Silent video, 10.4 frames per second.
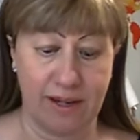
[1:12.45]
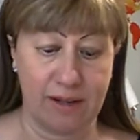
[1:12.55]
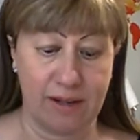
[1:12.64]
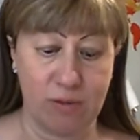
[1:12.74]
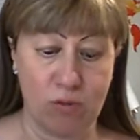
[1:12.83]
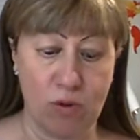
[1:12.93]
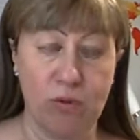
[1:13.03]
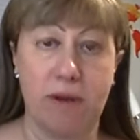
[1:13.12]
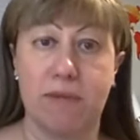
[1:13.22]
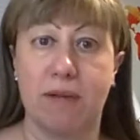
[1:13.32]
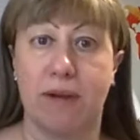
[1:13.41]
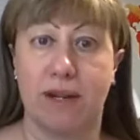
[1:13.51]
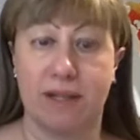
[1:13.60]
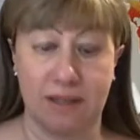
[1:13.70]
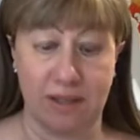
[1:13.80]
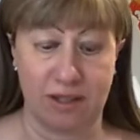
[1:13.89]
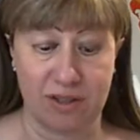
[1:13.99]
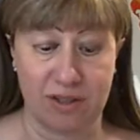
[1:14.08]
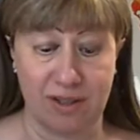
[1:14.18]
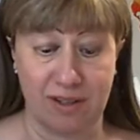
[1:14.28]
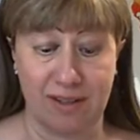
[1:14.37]
And what do I mean by glitch?
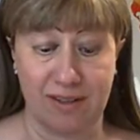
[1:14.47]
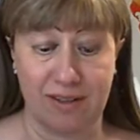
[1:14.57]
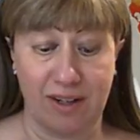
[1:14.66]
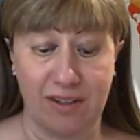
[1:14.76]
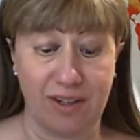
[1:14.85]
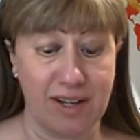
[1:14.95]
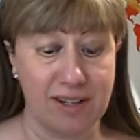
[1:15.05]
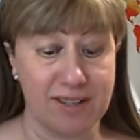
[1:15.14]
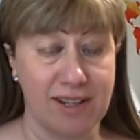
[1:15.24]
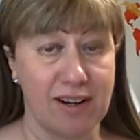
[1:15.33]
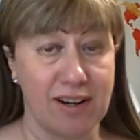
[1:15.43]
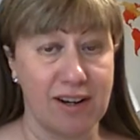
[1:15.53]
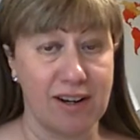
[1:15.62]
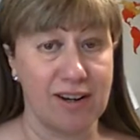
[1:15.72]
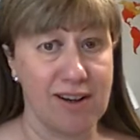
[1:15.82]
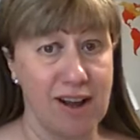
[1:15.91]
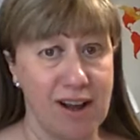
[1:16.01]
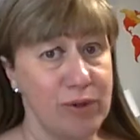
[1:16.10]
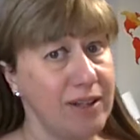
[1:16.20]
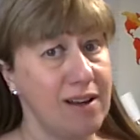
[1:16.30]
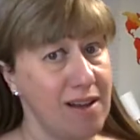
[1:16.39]
There are things that are not
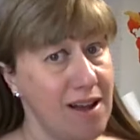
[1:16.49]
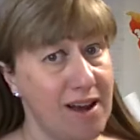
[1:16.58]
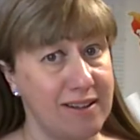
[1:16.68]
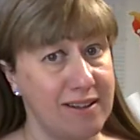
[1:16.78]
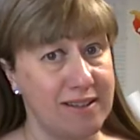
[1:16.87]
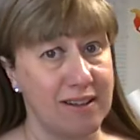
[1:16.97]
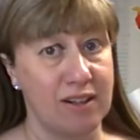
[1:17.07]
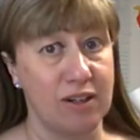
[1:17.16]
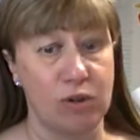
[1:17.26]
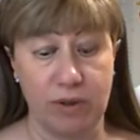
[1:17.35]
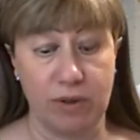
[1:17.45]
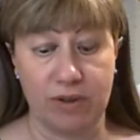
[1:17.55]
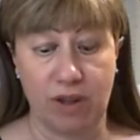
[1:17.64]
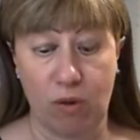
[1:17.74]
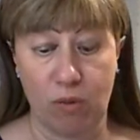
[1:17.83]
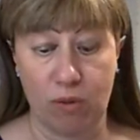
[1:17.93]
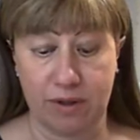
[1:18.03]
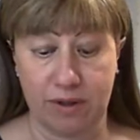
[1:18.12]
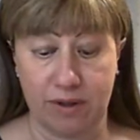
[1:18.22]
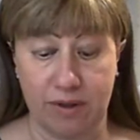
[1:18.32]
really aligned with our